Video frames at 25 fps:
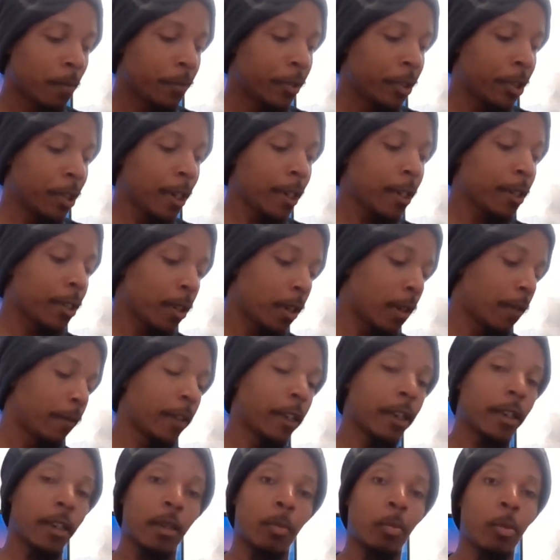season of
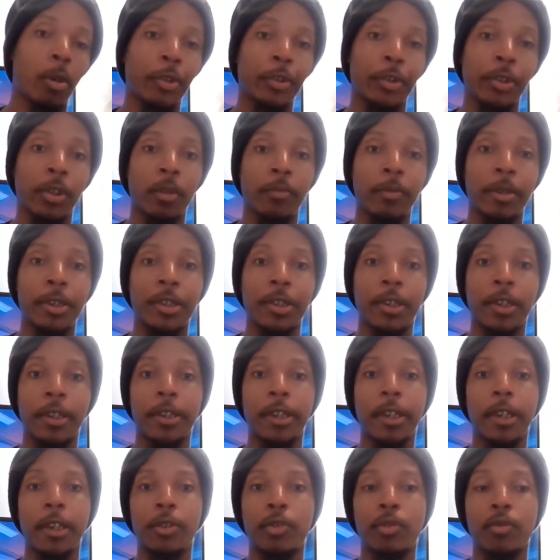it. I'm also going to be sitting
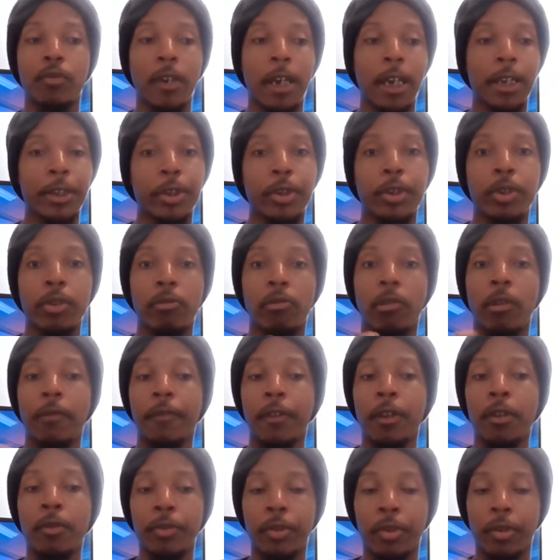there trying to do
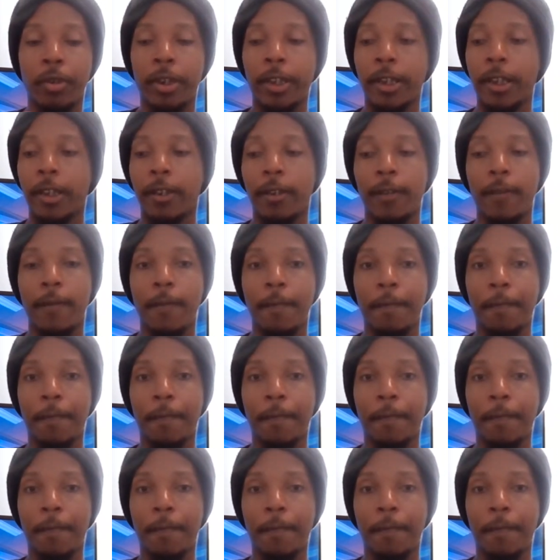reviews on it.